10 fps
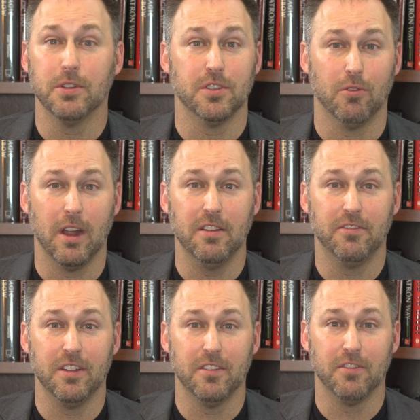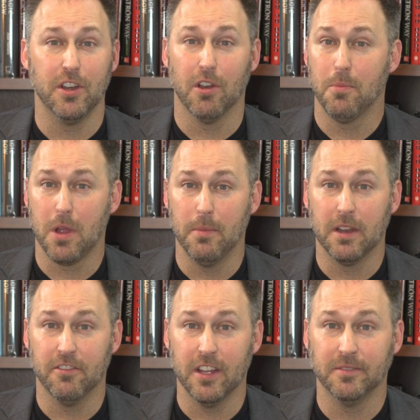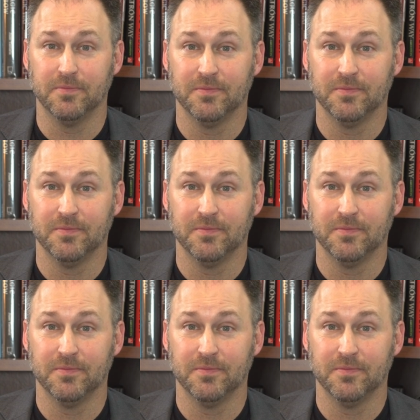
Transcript: is the right fit for your upcoming event?